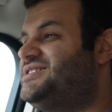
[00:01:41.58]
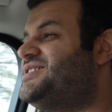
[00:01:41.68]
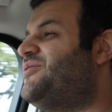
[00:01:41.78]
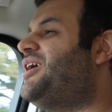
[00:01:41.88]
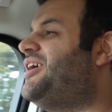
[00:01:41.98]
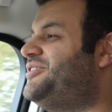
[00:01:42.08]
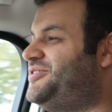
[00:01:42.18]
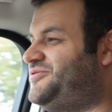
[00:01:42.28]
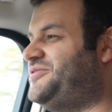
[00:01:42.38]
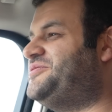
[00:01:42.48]

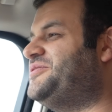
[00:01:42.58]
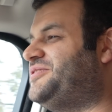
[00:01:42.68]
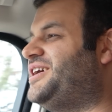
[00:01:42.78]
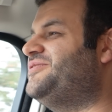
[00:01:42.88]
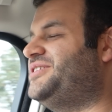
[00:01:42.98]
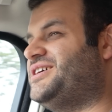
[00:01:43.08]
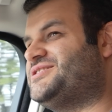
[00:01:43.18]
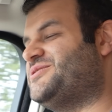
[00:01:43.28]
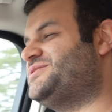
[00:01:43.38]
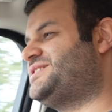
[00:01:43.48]
755, yeah. Wow.
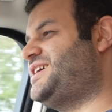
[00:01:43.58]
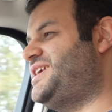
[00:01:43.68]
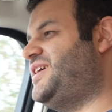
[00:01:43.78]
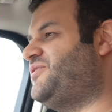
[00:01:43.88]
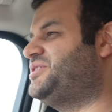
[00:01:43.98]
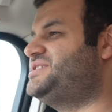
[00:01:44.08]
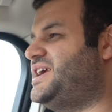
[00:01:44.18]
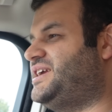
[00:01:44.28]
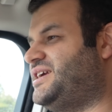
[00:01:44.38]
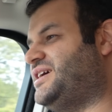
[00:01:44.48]
So it's like give or
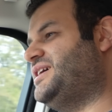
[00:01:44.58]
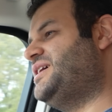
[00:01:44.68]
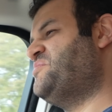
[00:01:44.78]
take, yeah.